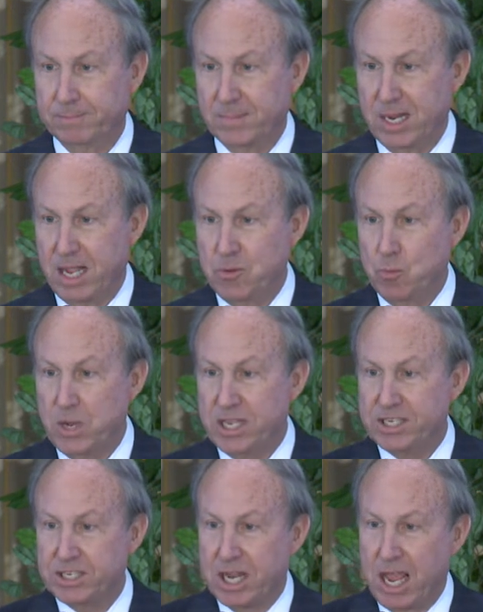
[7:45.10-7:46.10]
And we
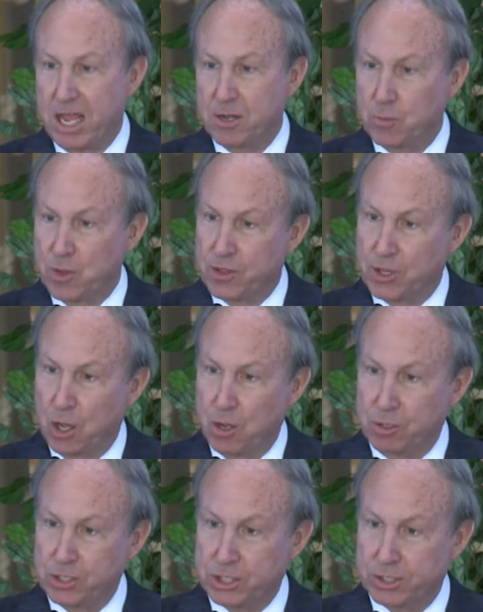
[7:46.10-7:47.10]
stand with
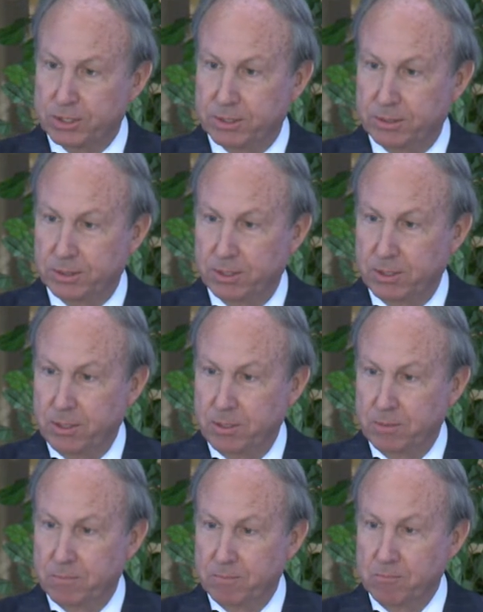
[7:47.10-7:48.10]
those
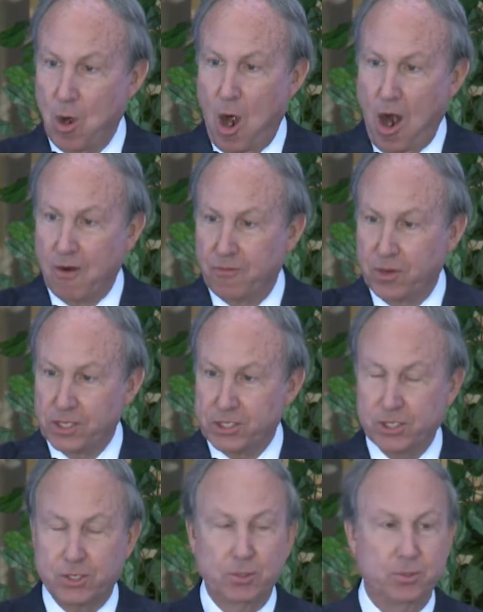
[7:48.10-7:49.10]
marvelous
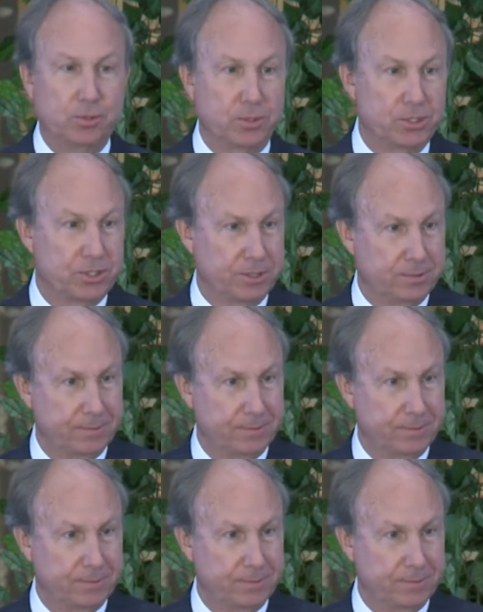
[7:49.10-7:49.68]
schools.